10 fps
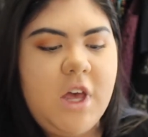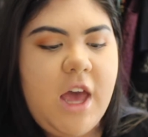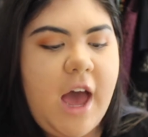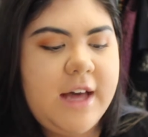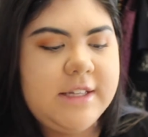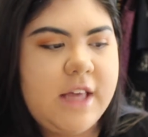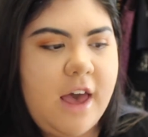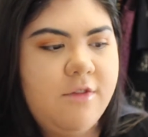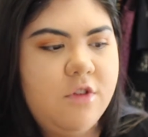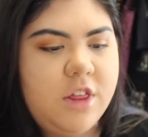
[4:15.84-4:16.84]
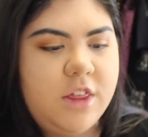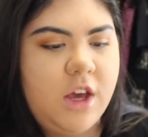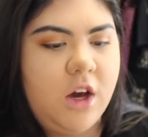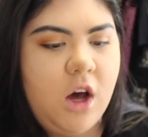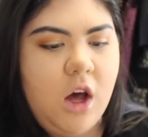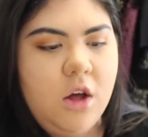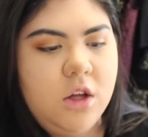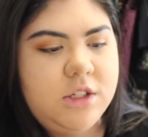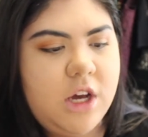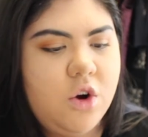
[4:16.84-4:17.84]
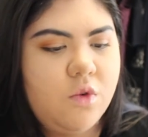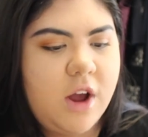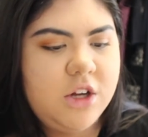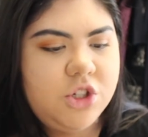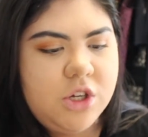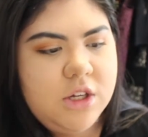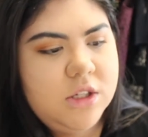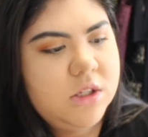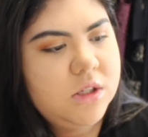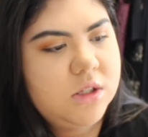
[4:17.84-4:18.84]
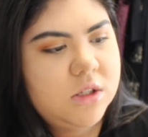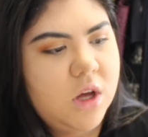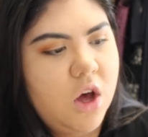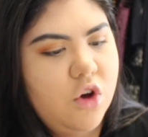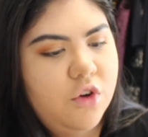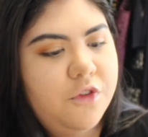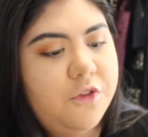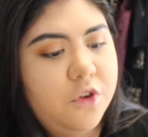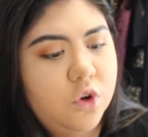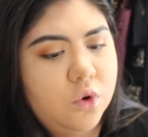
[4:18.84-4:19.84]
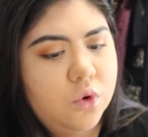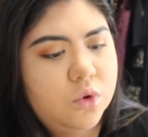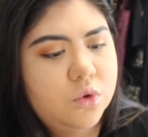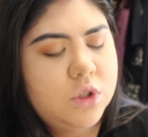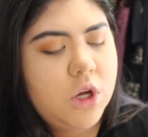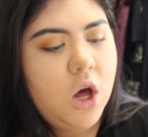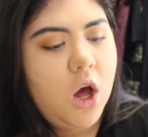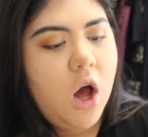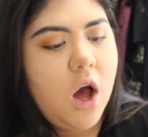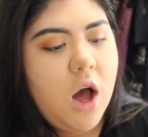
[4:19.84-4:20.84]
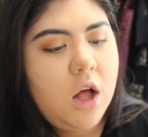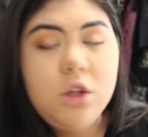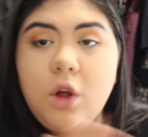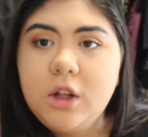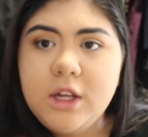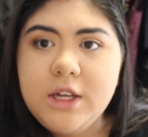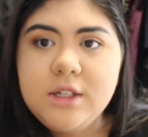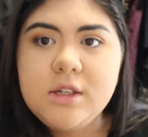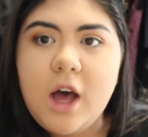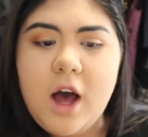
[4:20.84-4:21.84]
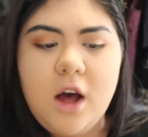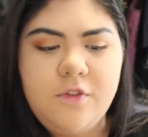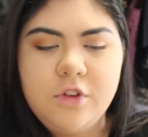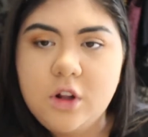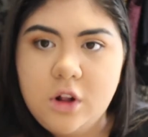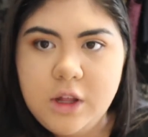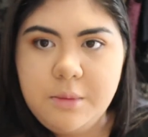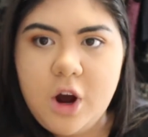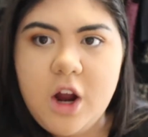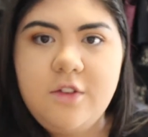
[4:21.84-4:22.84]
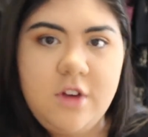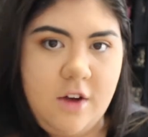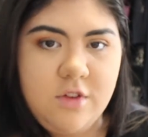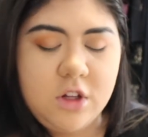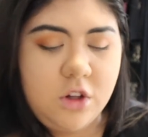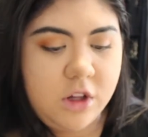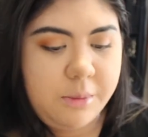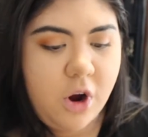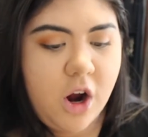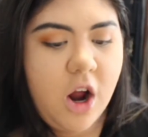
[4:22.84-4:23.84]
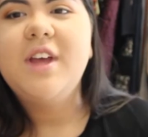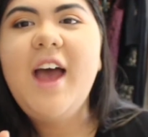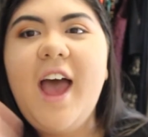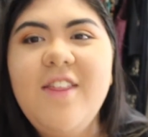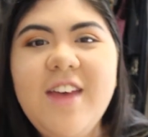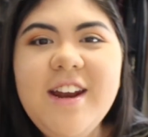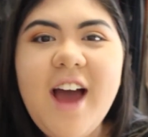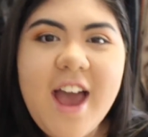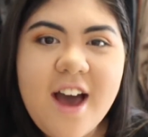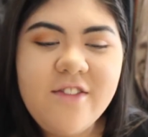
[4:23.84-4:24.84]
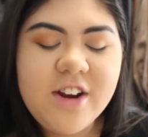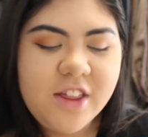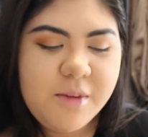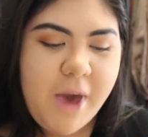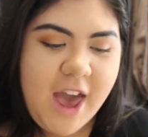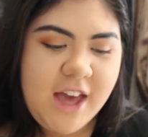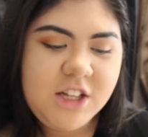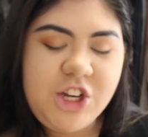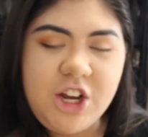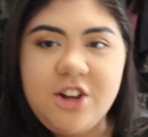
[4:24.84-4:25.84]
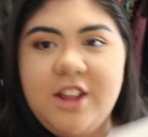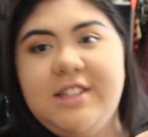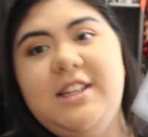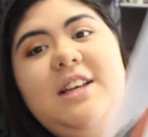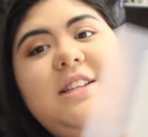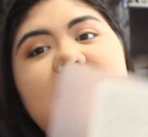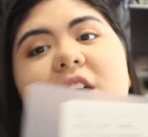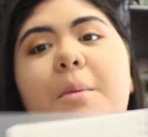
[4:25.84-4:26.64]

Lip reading: it has everything: decorations, food, lollies for the lolly bar if you're having a lolly bar. And then I have another page here that says